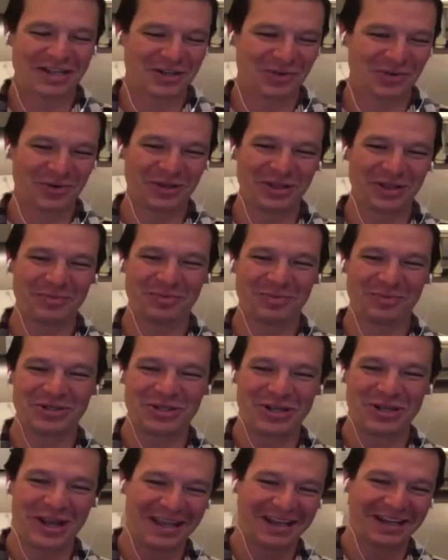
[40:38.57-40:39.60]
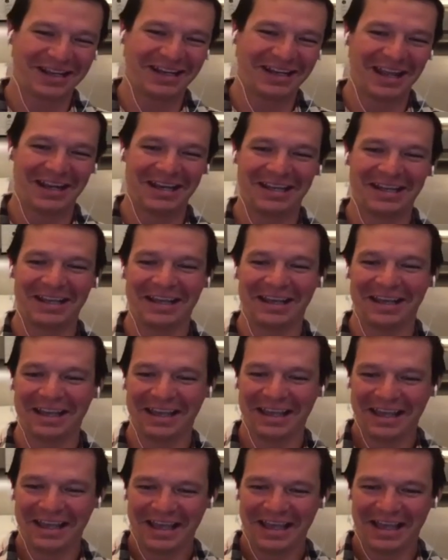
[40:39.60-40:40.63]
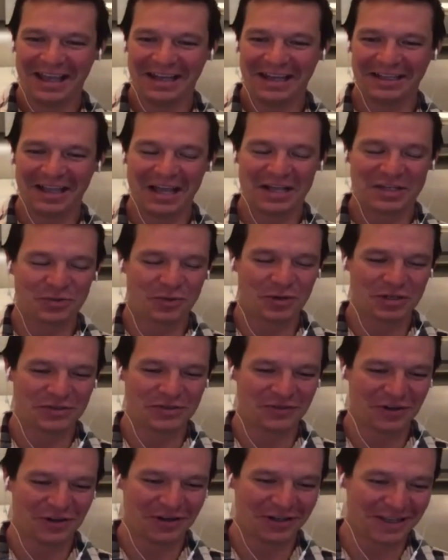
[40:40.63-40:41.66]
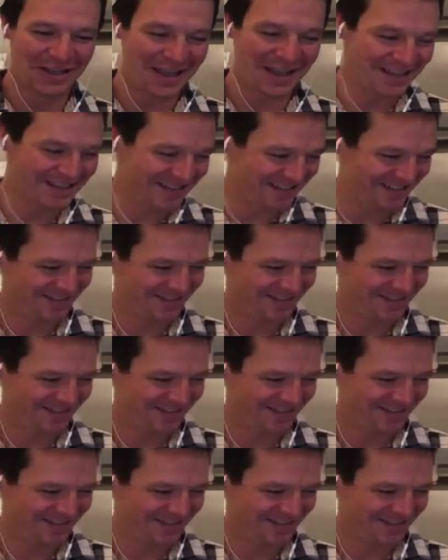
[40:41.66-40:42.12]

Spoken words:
I really appreciate it. Any last words for our guests?